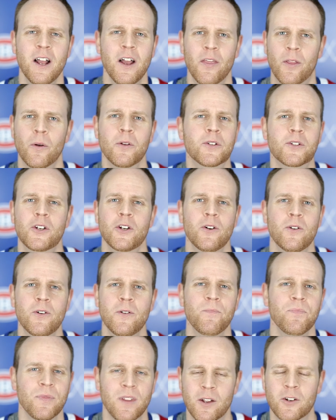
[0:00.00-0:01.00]
Those two,
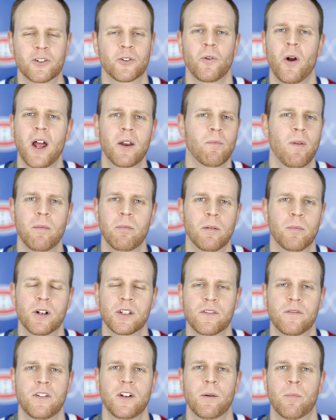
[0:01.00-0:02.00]
Sherratt and Weber,
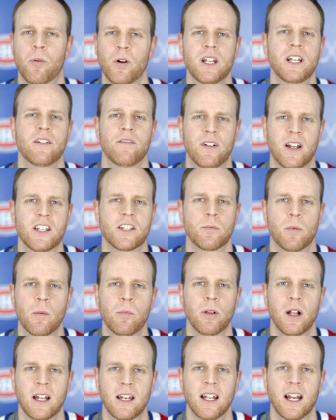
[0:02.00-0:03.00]
must feel pretty invincible
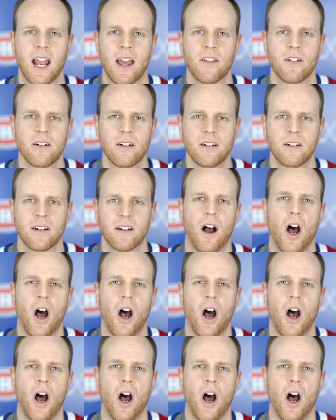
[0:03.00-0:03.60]
playing together.